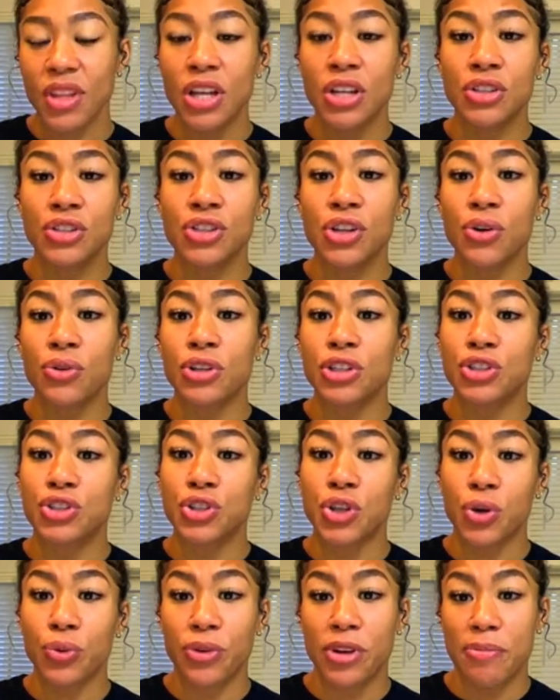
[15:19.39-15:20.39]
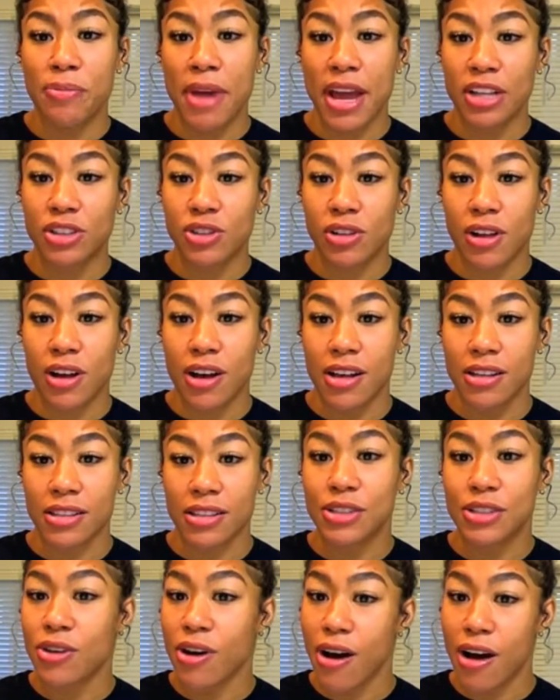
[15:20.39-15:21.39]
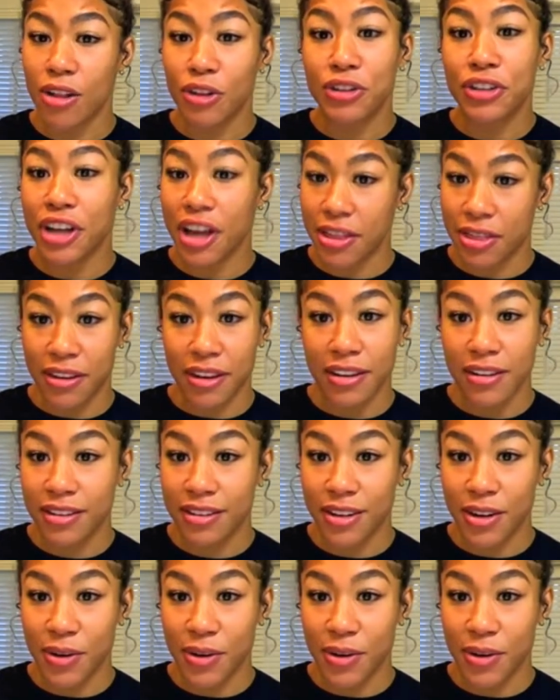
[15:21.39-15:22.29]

So there's no rematch clause. It's all or nothing. Okay.